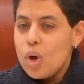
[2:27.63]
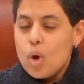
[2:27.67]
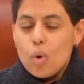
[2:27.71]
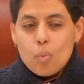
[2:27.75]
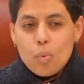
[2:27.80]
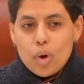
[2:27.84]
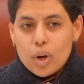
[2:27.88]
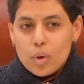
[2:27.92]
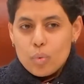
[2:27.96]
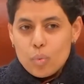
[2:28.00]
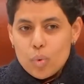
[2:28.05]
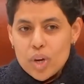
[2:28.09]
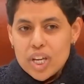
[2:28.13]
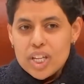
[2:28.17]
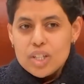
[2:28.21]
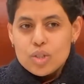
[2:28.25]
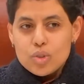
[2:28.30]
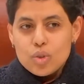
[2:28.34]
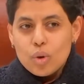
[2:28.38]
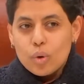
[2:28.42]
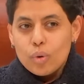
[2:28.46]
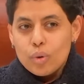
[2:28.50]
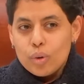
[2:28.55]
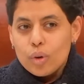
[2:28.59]
When we
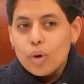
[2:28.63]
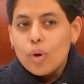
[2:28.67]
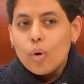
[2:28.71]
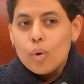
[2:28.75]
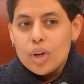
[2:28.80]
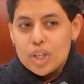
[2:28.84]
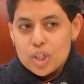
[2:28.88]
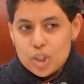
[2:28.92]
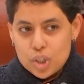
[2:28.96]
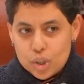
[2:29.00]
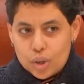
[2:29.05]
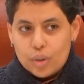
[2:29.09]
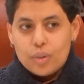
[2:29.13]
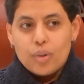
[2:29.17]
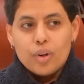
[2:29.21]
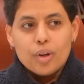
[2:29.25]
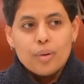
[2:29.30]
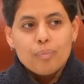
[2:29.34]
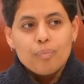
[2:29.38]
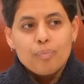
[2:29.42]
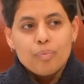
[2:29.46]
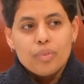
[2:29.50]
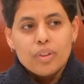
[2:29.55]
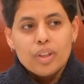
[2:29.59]
don't know each other,